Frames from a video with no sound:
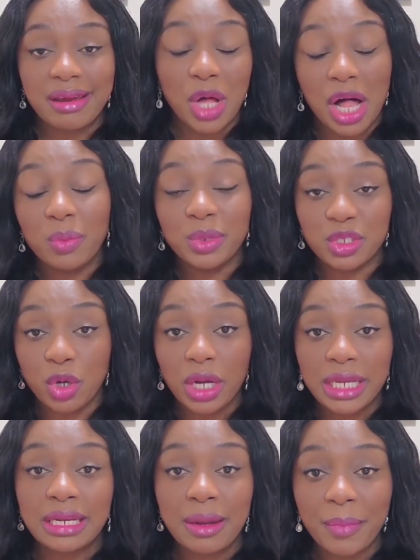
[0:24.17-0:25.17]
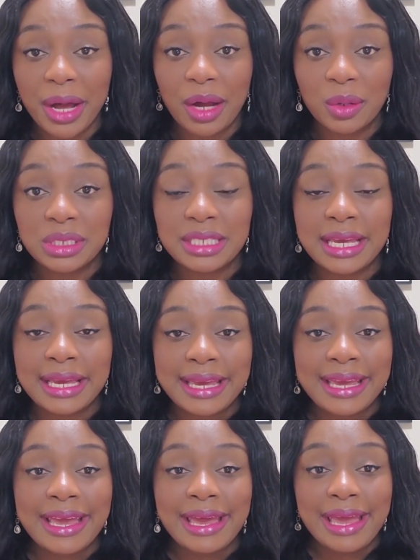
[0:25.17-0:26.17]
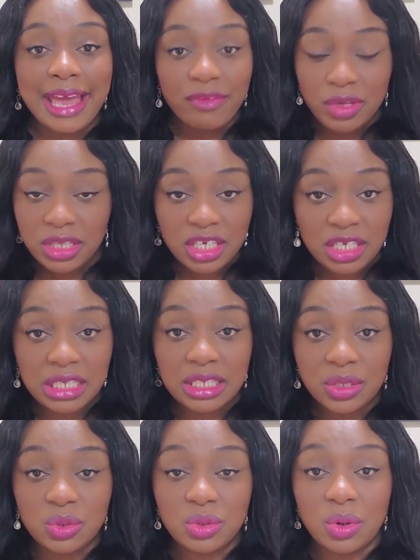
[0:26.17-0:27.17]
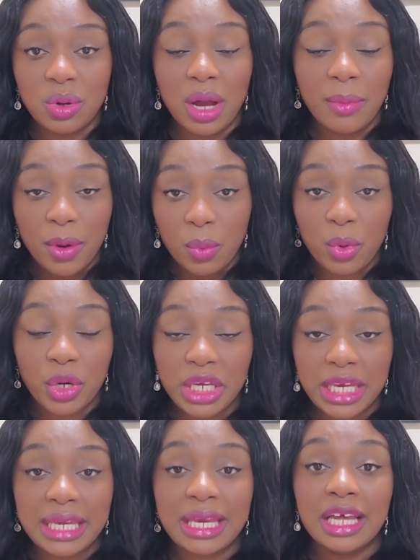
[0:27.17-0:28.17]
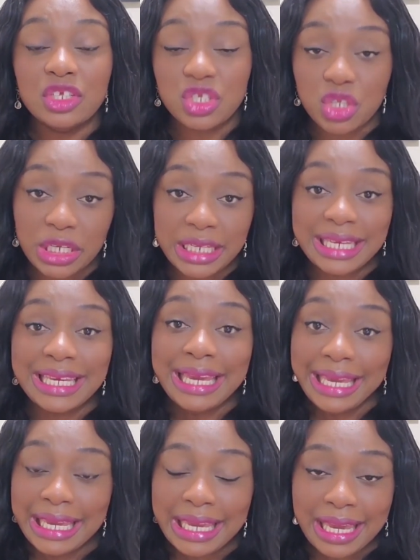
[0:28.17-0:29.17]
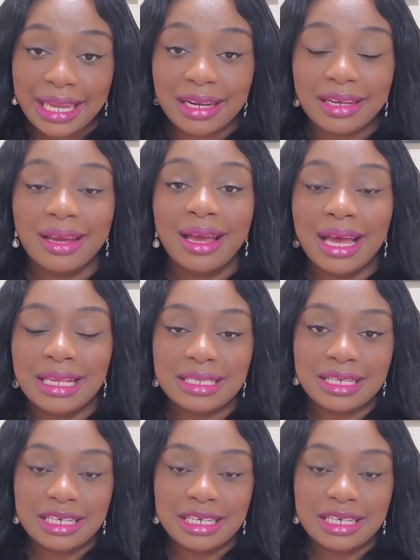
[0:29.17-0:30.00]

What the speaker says: I'll be talking about everything you need to know about working and studying in Canada as an